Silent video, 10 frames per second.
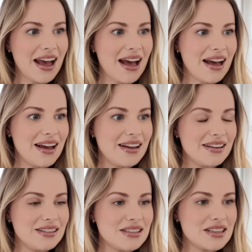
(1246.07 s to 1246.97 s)

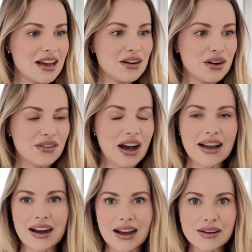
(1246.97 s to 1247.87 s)
And I don't know,
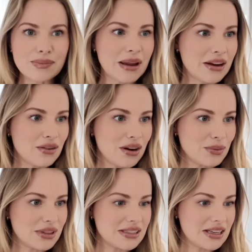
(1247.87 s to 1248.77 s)
I kind of played
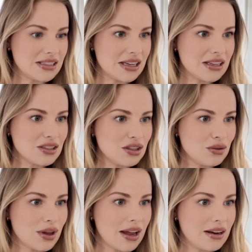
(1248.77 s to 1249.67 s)
around with the settings.
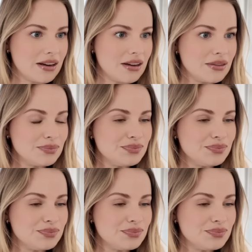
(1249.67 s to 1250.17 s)
You can